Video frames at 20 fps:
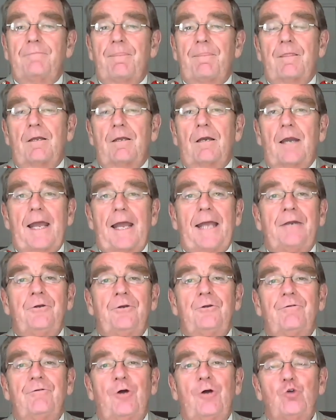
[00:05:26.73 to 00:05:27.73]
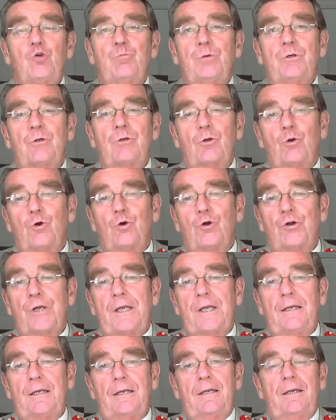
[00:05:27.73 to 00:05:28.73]
land of hope and
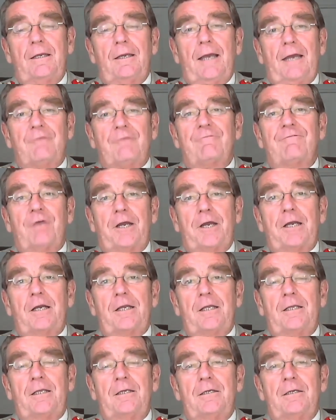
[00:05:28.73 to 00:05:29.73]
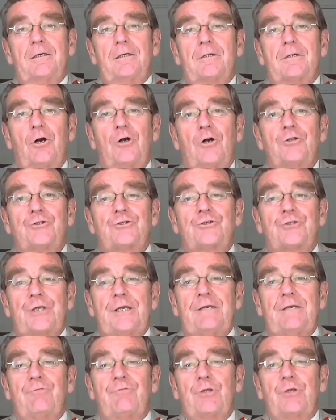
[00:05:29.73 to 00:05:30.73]
glory, and finally, God
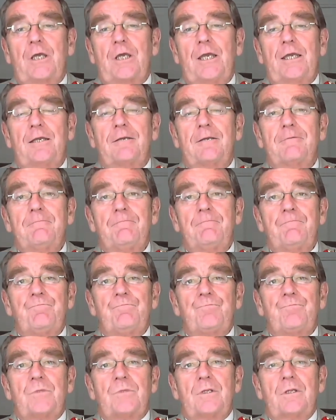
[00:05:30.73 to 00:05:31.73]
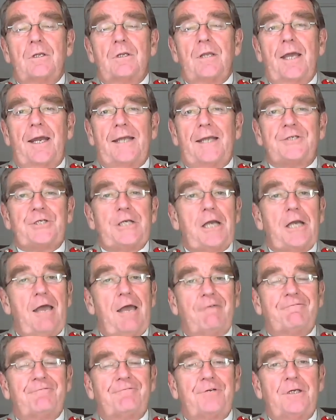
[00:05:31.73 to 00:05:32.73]
save the King. And as he
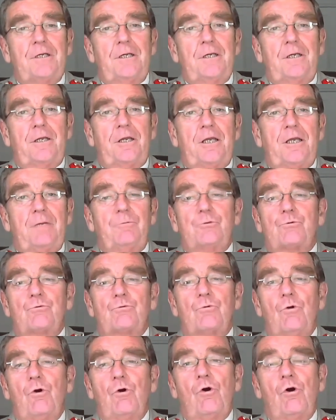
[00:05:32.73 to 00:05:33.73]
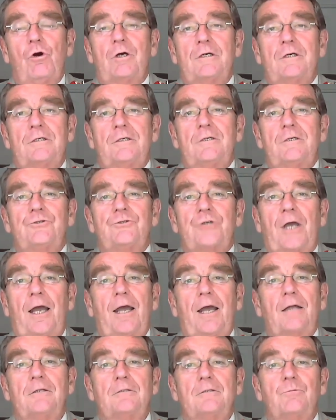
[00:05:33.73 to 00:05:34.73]
left, he would roar, to
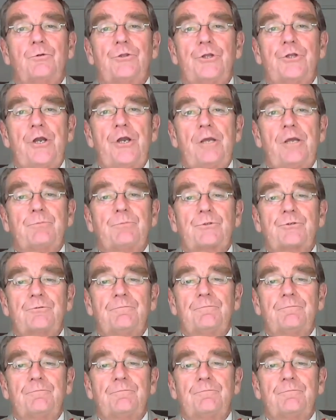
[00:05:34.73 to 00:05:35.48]
hell with the nips.